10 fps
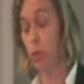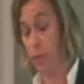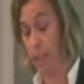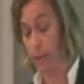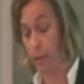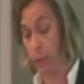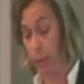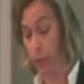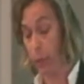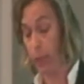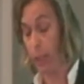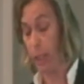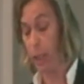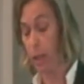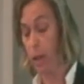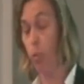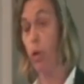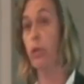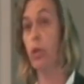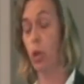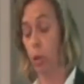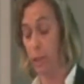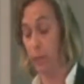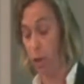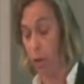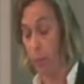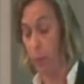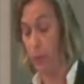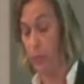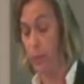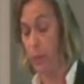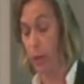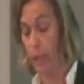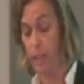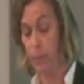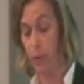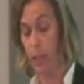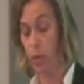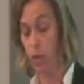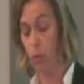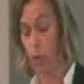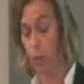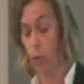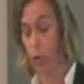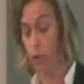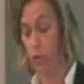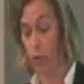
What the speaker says: 2003 warned core developers against putting too much focus